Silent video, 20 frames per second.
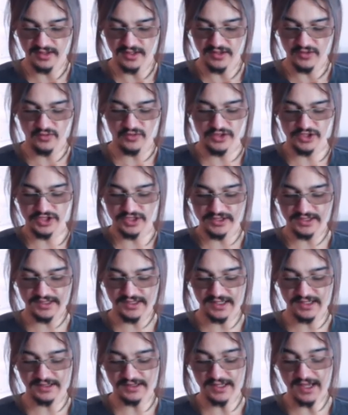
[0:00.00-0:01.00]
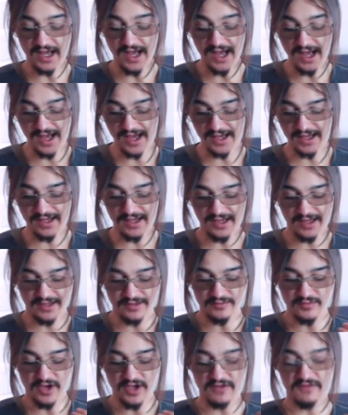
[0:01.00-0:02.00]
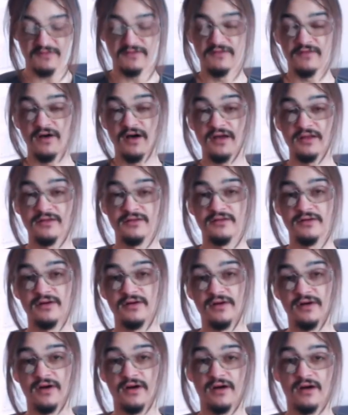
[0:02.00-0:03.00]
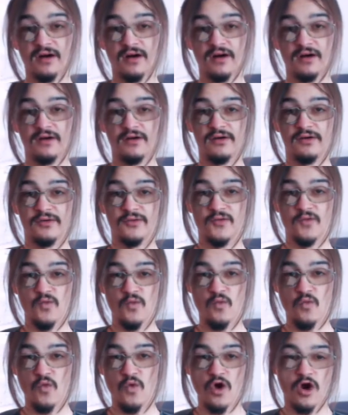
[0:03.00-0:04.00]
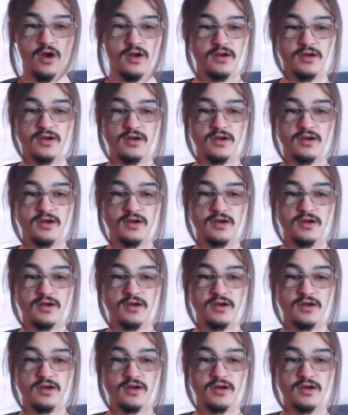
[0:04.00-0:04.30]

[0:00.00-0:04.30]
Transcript: which is that i and my father are one